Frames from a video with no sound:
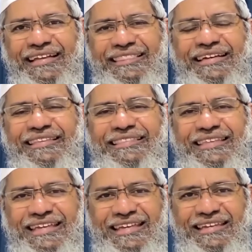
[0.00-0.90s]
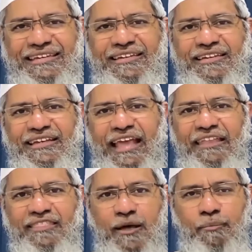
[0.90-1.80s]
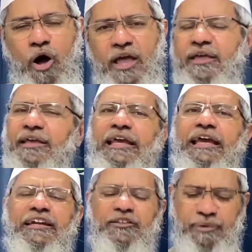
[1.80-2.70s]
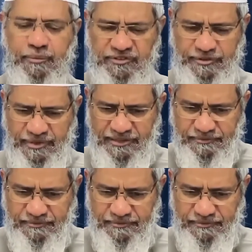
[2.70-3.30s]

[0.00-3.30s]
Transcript: the deen in the boy, it is permissible.